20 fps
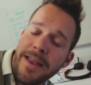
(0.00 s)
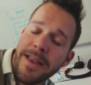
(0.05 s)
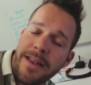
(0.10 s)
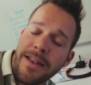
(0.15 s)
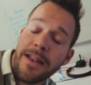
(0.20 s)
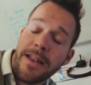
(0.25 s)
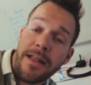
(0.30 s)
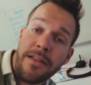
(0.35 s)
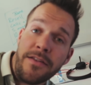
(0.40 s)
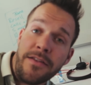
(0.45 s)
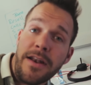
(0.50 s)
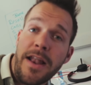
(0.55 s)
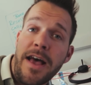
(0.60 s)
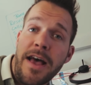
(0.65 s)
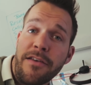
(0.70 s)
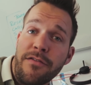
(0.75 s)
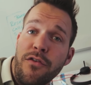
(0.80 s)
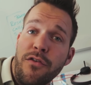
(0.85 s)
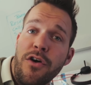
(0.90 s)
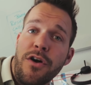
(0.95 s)
in the
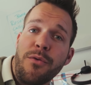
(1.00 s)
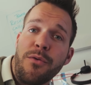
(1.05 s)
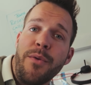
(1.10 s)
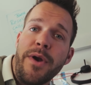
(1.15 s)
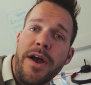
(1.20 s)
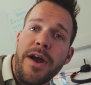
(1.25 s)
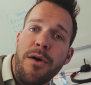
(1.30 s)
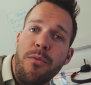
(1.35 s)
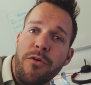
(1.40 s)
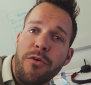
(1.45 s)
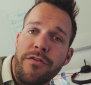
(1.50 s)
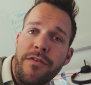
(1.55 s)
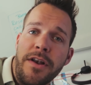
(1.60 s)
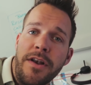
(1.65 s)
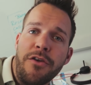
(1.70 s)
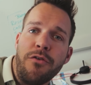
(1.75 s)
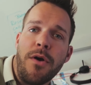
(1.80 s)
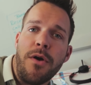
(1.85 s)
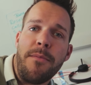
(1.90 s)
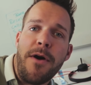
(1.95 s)
last vlog where I was
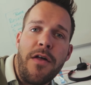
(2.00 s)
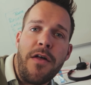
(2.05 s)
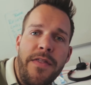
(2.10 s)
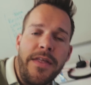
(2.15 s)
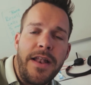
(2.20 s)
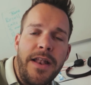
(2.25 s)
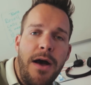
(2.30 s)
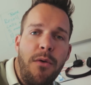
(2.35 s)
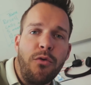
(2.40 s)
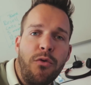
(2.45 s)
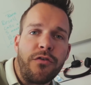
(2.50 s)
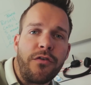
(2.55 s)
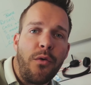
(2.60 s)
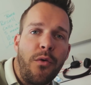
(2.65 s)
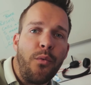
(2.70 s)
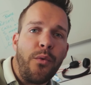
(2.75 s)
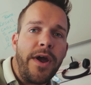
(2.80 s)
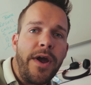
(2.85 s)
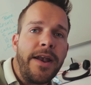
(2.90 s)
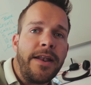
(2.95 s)
telling you about that I was
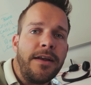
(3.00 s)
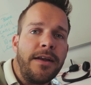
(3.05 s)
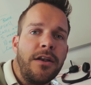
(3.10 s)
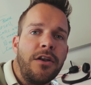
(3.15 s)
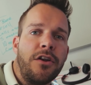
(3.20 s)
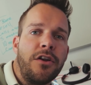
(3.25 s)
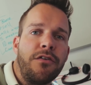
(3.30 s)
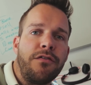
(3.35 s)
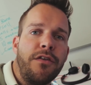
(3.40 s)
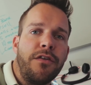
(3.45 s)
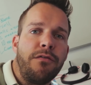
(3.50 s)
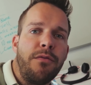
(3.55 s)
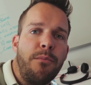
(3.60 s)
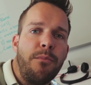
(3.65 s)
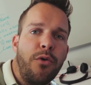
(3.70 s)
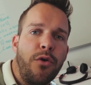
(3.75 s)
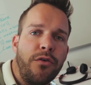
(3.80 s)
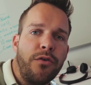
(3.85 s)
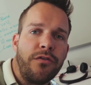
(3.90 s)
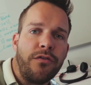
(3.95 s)
writing a lot of
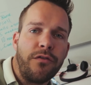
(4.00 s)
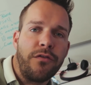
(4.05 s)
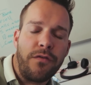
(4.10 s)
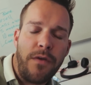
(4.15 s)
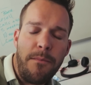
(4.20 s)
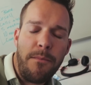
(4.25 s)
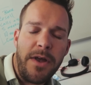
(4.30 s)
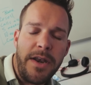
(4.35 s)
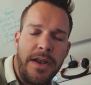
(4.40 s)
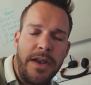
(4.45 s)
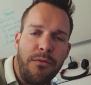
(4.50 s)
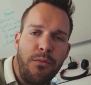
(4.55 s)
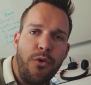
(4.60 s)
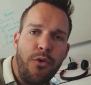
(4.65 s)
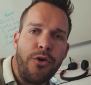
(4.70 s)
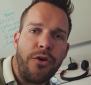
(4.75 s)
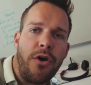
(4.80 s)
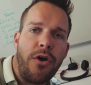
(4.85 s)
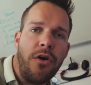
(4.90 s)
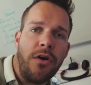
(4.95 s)
different persons from my
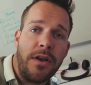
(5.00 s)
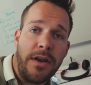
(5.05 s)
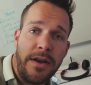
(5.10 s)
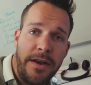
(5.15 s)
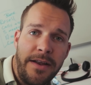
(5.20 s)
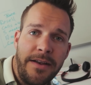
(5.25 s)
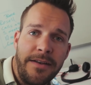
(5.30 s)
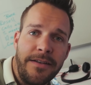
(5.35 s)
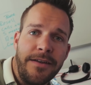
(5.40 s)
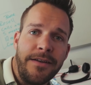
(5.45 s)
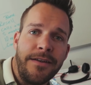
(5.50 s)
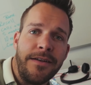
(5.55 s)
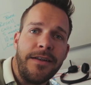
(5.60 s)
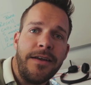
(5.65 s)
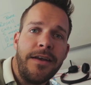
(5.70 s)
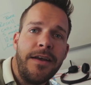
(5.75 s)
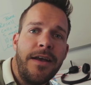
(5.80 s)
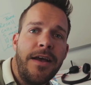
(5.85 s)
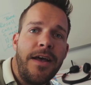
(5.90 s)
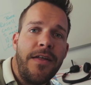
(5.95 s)
network on LinkedIn
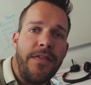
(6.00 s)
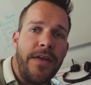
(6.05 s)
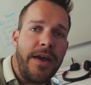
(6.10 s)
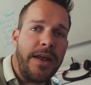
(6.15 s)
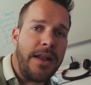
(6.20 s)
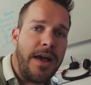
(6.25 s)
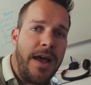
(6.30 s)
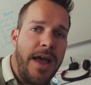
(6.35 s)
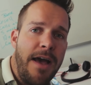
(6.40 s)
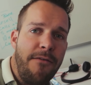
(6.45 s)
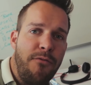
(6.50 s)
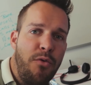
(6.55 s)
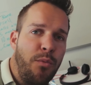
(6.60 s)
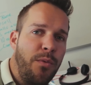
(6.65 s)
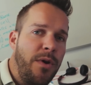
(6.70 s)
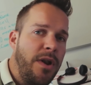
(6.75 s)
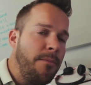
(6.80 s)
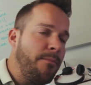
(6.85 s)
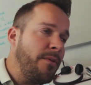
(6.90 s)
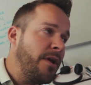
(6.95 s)
that I haven't
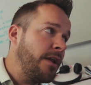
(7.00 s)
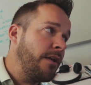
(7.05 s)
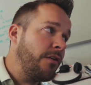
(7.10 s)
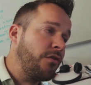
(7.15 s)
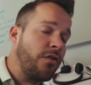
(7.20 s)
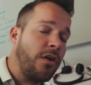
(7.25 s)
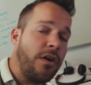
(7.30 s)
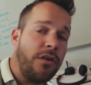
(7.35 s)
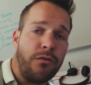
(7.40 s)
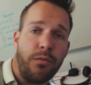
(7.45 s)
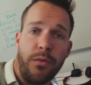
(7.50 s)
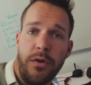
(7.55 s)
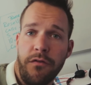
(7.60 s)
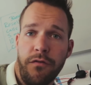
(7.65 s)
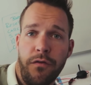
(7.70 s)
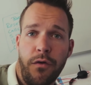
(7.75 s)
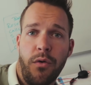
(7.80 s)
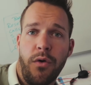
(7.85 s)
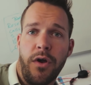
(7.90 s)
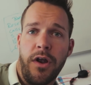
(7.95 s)
really been in touch
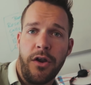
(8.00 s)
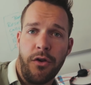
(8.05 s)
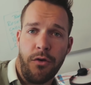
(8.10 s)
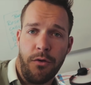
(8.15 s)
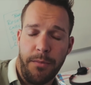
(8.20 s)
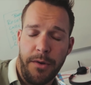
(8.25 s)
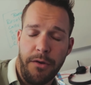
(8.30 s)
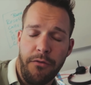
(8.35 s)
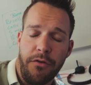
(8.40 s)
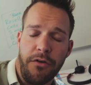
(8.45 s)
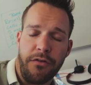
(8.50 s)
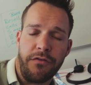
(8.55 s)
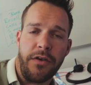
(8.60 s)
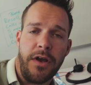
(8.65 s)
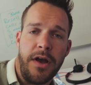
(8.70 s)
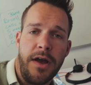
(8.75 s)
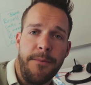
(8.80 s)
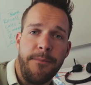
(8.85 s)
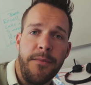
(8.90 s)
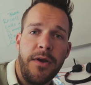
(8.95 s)
with for a long period of
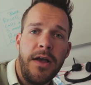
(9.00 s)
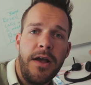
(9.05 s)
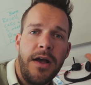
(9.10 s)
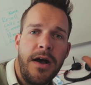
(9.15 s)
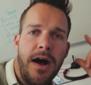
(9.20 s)
time.